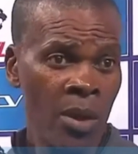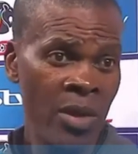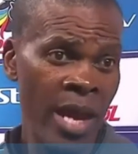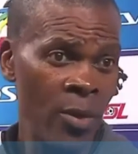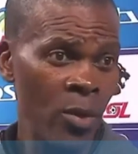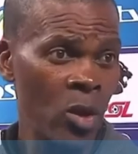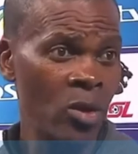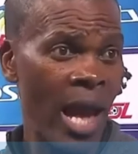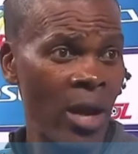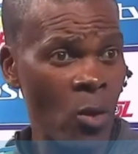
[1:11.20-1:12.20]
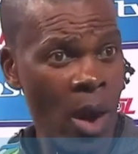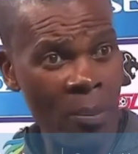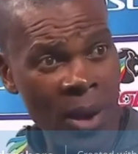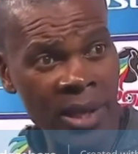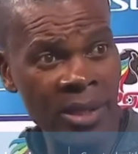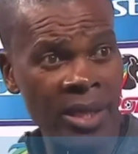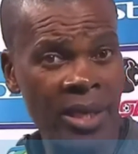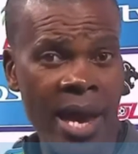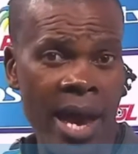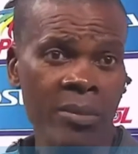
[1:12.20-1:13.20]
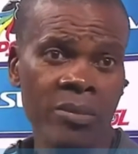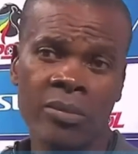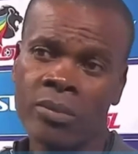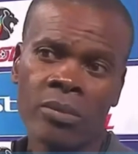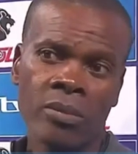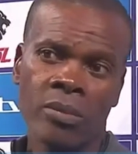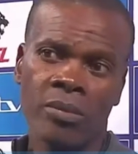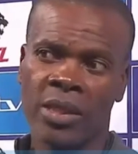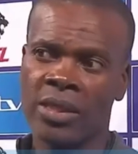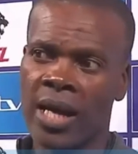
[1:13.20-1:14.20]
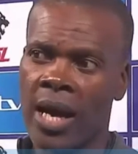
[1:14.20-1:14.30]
Then we look like we are back in the game. But,